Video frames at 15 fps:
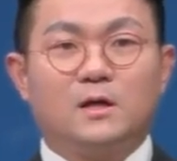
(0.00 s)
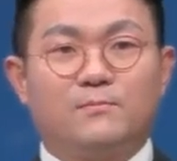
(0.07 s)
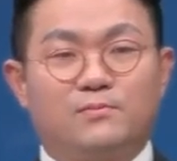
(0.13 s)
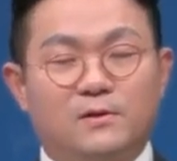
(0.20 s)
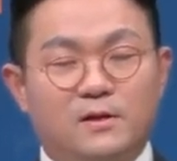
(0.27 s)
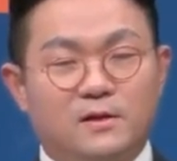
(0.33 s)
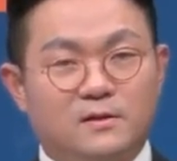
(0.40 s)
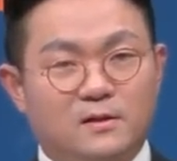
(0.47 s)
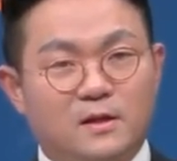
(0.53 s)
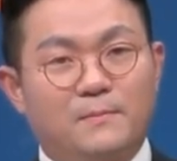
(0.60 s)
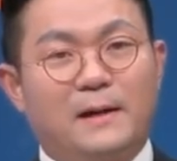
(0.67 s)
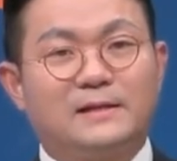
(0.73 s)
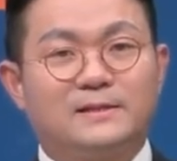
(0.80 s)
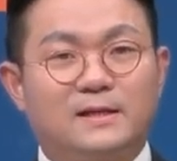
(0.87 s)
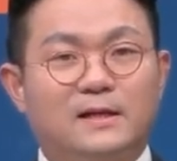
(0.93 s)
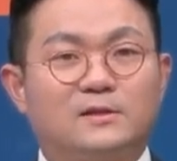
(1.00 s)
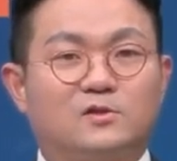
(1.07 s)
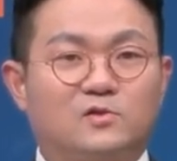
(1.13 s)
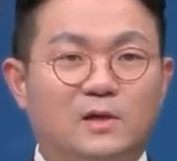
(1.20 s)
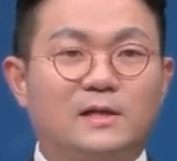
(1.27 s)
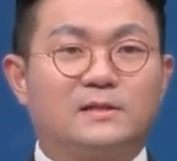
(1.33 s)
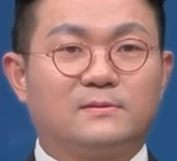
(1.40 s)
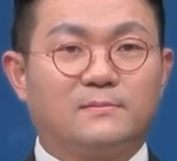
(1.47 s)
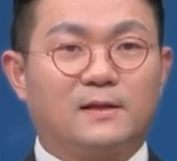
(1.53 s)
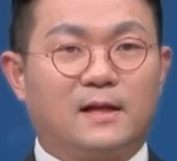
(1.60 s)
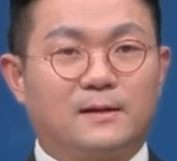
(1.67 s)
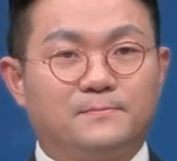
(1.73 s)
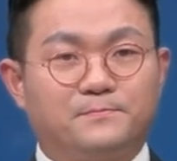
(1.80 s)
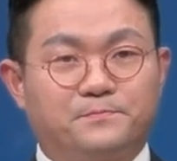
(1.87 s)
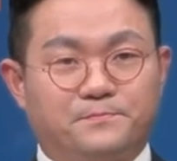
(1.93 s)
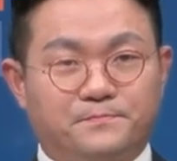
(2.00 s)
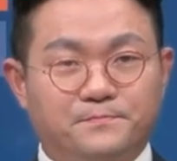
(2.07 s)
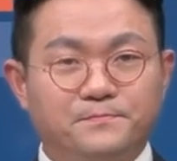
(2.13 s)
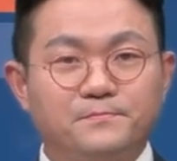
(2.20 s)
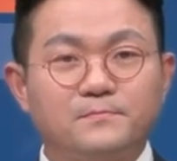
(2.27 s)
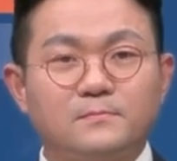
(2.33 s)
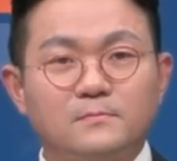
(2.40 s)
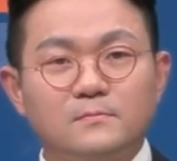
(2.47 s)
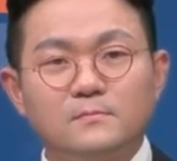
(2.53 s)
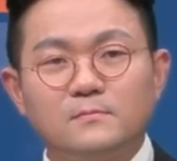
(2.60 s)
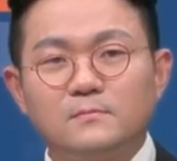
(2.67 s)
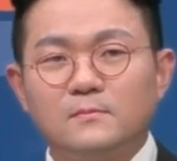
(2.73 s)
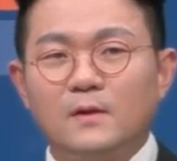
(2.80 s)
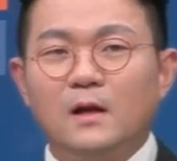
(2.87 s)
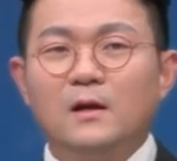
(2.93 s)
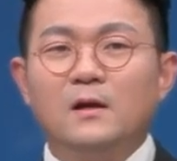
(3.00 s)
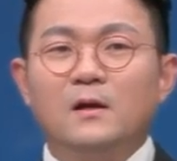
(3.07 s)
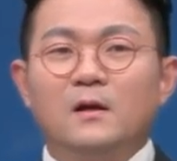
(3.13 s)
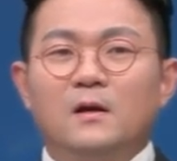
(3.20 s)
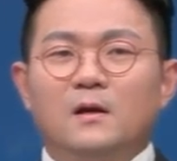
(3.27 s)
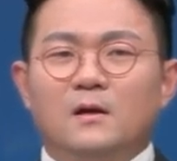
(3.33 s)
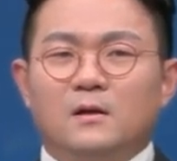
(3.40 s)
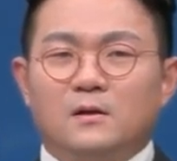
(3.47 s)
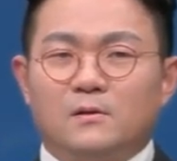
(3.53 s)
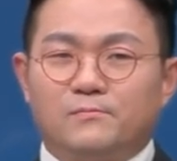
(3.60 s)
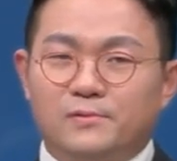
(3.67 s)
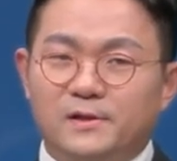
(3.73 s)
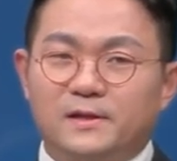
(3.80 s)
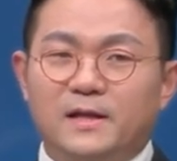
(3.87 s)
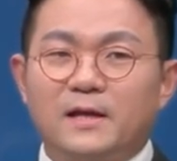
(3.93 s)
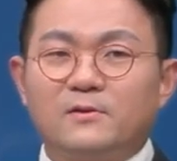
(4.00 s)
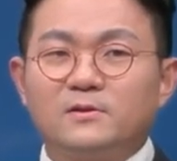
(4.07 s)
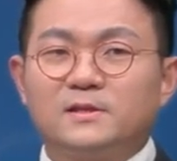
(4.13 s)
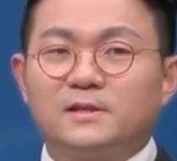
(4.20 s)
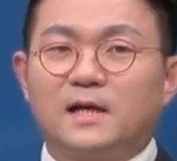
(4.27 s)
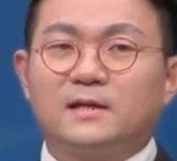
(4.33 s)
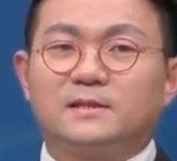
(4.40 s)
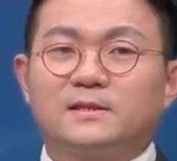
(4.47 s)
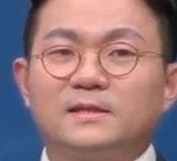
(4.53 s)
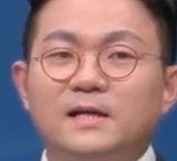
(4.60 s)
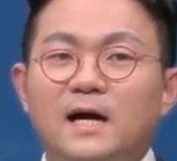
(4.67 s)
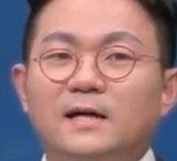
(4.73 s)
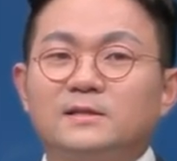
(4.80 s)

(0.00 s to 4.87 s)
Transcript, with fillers: Bleeding occurs because of the drugs. Causes of bleeding tendency.